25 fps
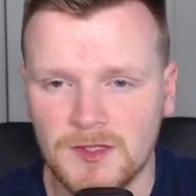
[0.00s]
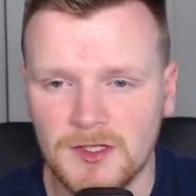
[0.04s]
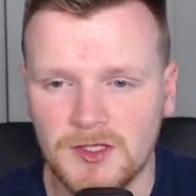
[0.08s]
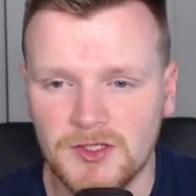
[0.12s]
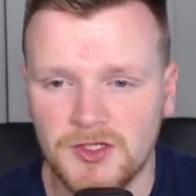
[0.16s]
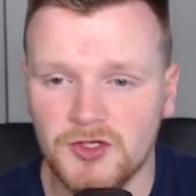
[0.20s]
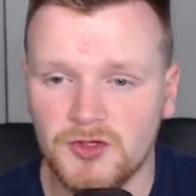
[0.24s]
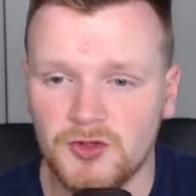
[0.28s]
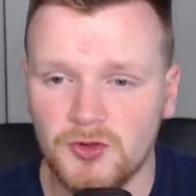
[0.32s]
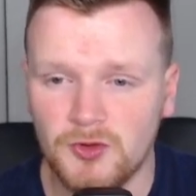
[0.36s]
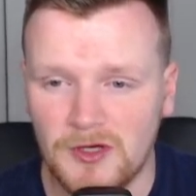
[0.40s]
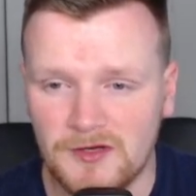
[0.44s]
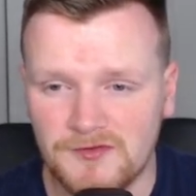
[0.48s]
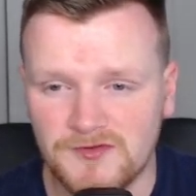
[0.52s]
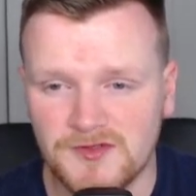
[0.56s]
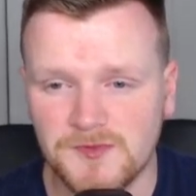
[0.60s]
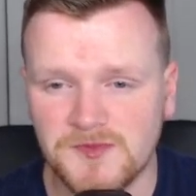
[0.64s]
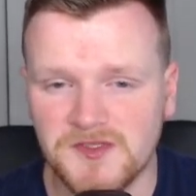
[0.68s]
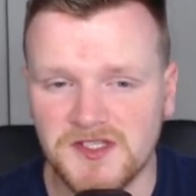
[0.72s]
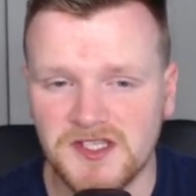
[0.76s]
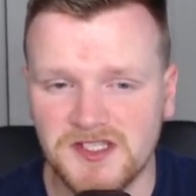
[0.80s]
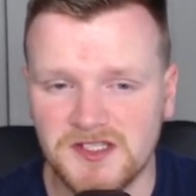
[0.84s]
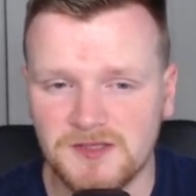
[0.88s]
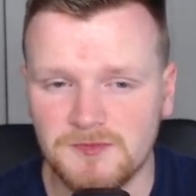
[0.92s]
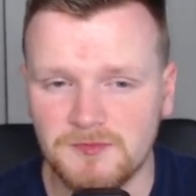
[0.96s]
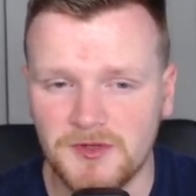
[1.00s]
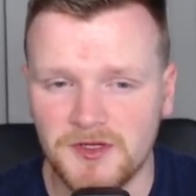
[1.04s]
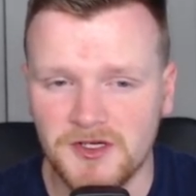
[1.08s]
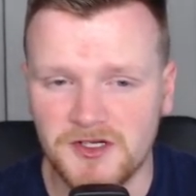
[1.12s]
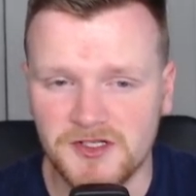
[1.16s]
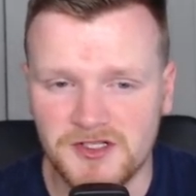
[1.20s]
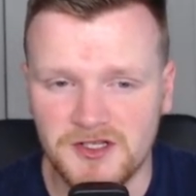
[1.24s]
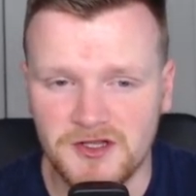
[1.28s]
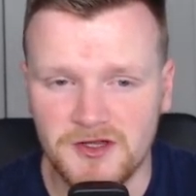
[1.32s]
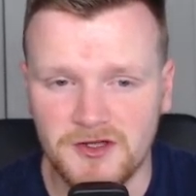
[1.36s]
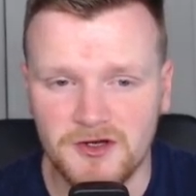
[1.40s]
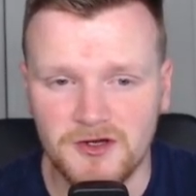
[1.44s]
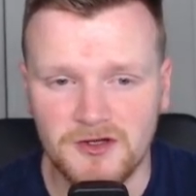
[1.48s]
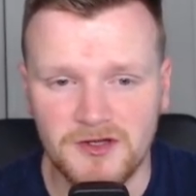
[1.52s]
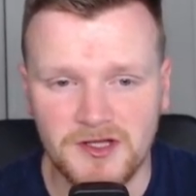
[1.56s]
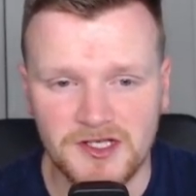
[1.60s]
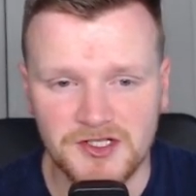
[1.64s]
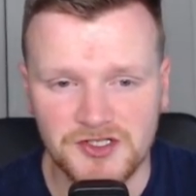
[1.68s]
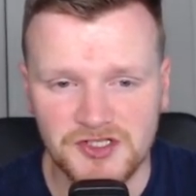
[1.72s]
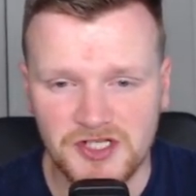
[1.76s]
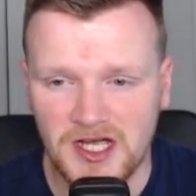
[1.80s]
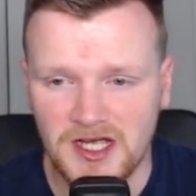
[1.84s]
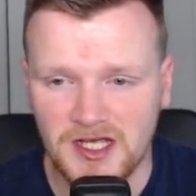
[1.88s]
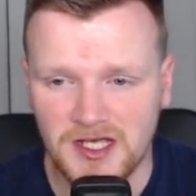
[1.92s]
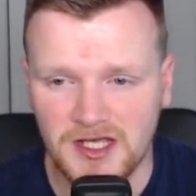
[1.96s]
You do have some seasoned players in there like
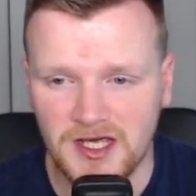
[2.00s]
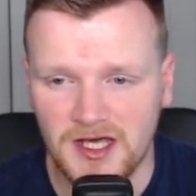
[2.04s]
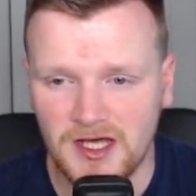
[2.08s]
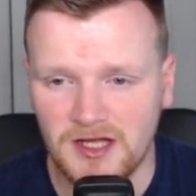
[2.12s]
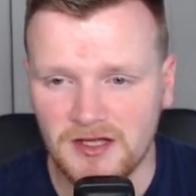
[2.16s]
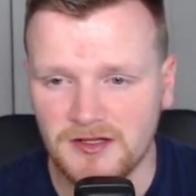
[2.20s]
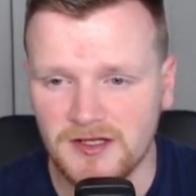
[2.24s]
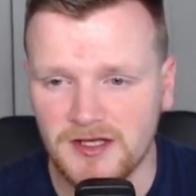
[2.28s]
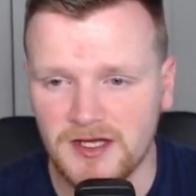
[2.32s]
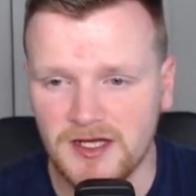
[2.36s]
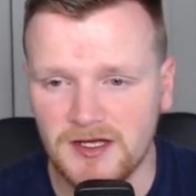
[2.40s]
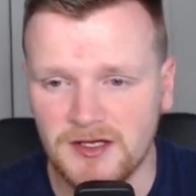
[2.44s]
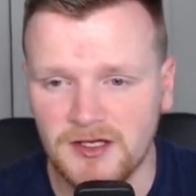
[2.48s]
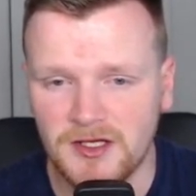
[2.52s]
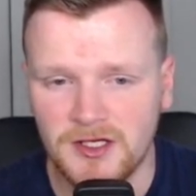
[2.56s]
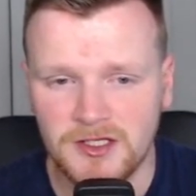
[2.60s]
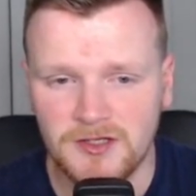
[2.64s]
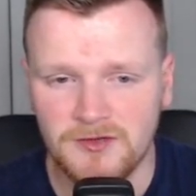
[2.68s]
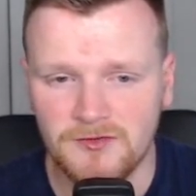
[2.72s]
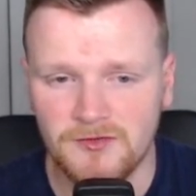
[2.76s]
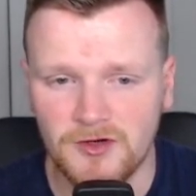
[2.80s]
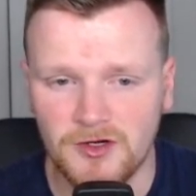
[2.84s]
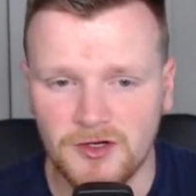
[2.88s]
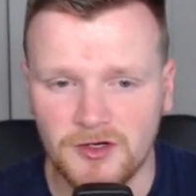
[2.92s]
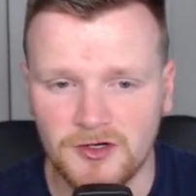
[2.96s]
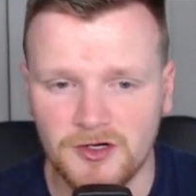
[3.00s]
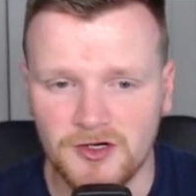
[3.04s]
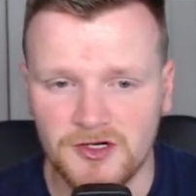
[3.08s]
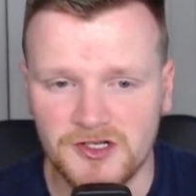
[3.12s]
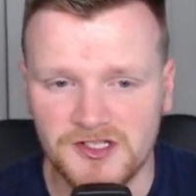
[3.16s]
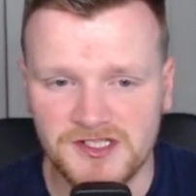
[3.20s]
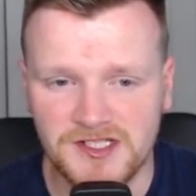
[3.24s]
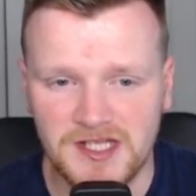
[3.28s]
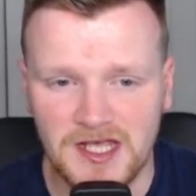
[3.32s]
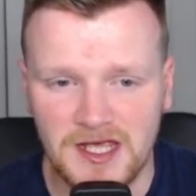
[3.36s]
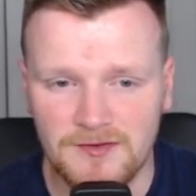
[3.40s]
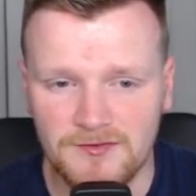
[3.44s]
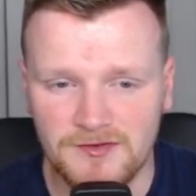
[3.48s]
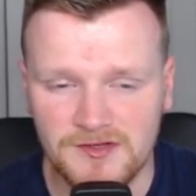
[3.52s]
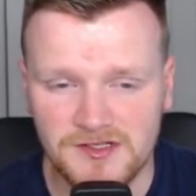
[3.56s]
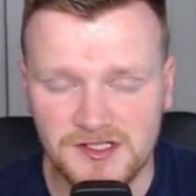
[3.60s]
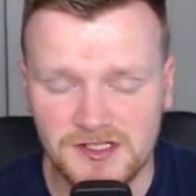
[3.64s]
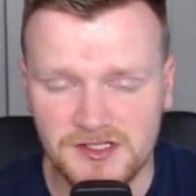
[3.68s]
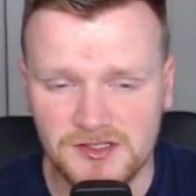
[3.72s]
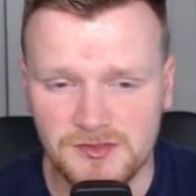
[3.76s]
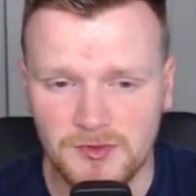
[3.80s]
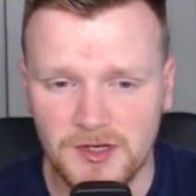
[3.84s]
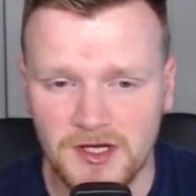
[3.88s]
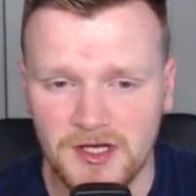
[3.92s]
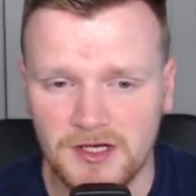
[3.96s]
Jagielka. You've got Curtis Davis
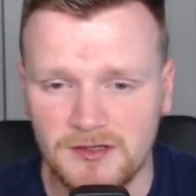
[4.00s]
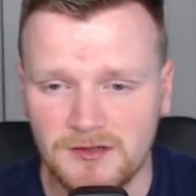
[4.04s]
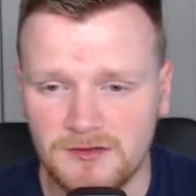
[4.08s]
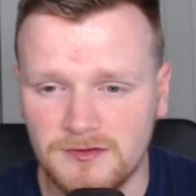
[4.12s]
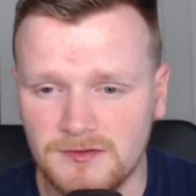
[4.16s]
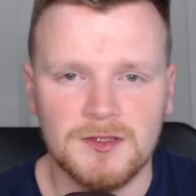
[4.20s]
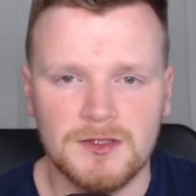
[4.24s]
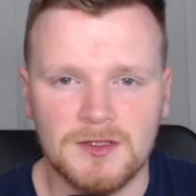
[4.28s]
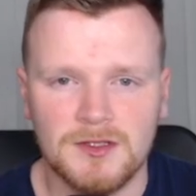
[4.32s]
as well.